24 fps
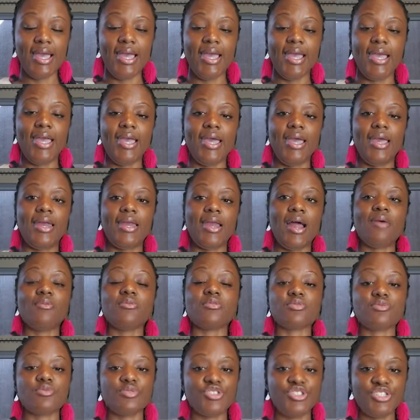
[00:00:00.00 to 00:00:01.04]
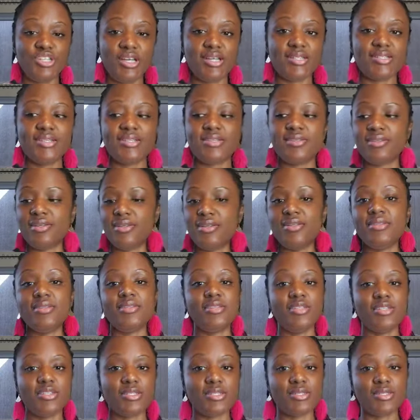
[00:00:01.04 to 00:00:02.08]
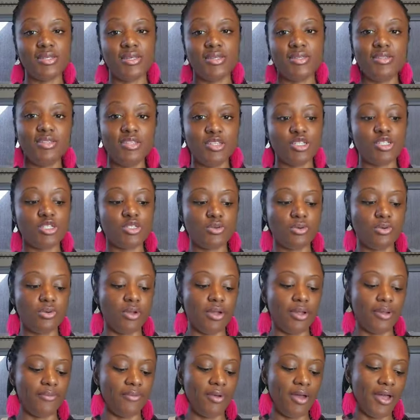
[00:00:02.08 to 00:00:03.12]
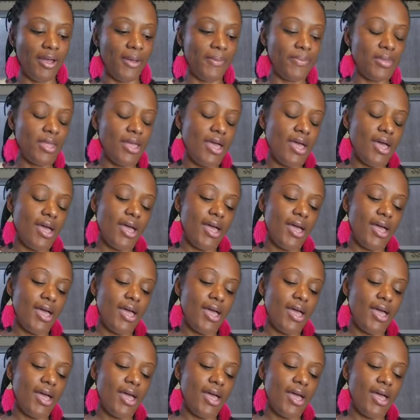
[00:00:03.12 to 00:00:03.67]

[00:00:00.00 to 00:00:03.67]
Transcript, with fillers: and I was rejected in this in this story, right?